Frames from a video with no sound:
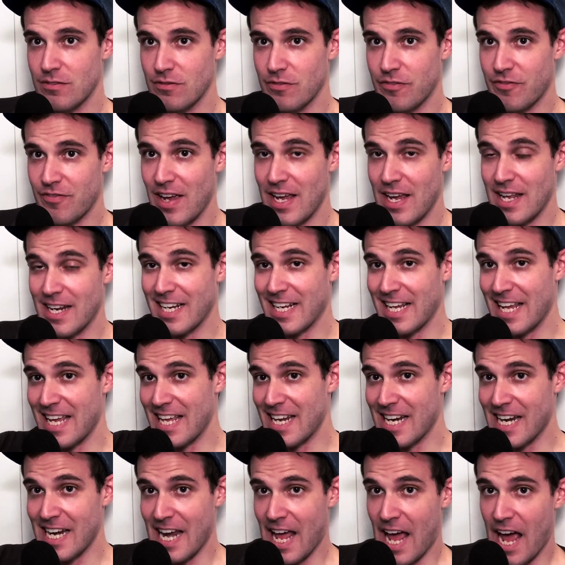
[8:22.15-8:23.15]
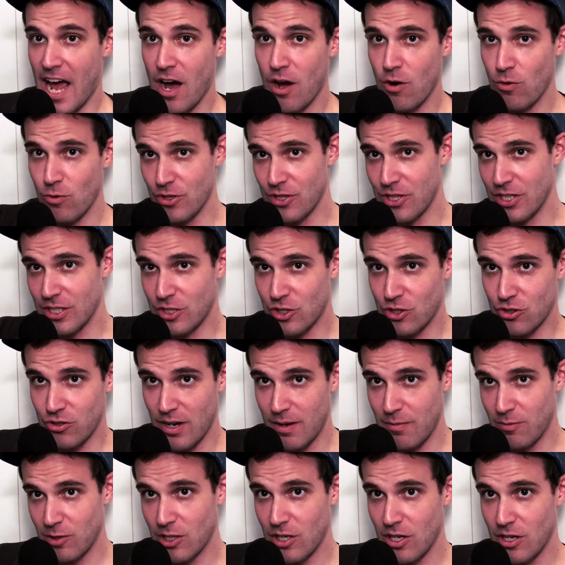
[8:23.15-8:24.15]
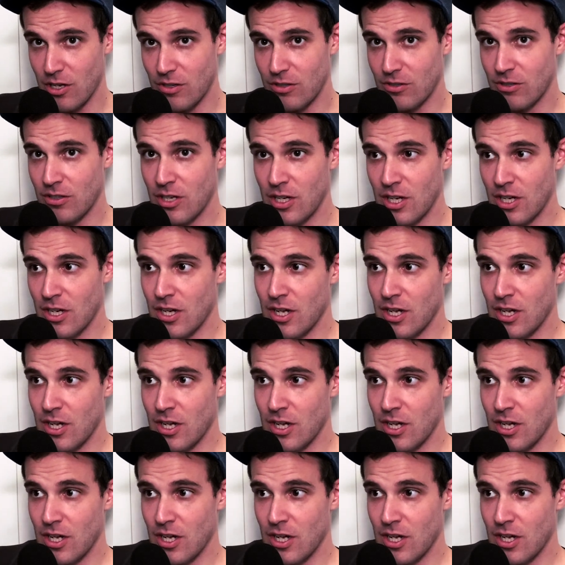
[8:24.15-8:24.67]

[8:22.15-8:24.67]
fading in and out with its tremolo,